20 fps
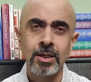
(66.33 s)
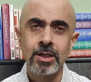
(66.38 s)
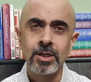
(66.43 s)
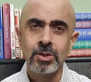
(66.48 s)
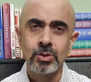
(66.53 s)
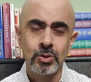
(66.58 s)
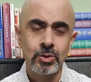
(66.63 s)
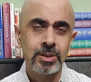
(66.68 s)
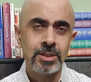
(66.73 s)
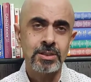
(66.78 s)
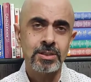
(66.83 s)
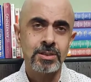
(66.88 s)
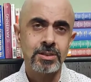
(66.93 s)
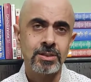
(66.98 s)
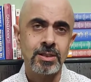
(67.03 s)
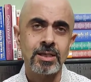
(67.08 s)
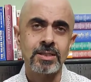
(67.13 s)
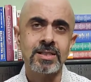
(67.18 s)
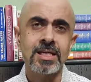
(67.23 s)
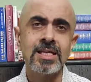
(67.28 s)
So the
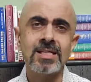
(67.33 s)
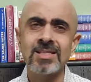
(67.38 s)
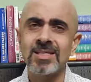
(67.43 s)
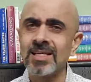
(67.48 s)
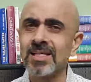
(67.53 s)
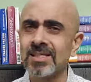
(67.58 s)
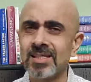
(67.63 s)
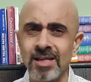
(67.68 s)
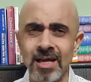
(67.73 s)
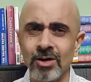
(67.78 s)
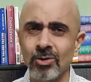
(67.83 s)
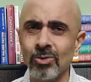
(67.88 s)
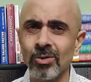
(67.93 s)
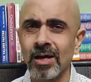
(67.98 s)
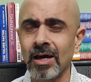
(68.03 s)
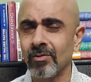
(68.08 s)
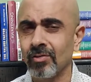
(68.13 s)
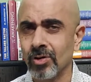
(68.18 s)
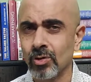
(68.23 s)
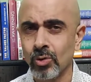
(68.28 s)
sage says, I
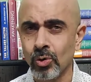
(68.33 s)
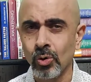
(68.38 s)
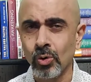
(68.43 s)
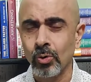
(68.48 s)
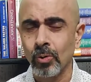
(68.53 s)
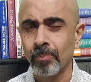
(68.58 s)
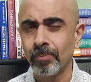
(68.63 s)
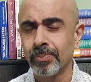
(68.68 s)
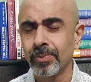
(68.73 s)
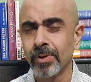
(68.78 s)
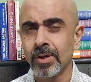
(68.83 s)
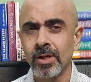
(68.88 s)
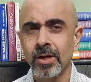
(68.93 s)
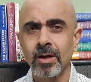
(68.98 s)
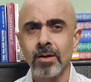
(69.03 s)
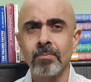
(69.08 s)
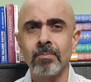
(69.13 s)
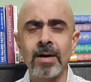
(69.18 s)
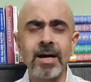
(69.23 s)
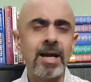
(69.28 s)
don't have a rope,
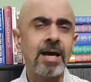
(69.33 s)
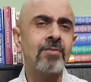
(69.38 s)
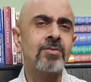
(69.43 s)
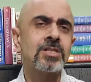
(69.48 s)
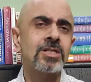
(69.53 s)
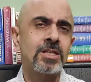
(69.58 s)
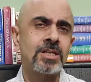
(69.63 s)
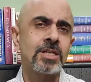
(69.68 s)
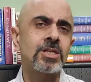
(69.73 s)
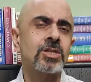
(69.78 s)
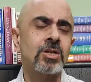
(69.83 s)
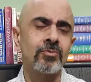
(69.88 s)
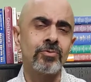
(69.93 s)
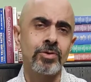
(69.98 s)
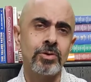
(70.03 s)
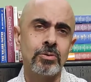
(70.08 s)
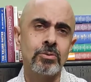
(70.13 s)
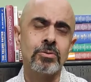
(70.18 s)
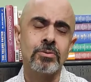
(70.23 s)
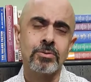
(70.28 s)
but I have a suggestion
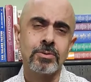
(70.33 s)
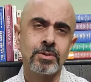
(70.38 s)
for you.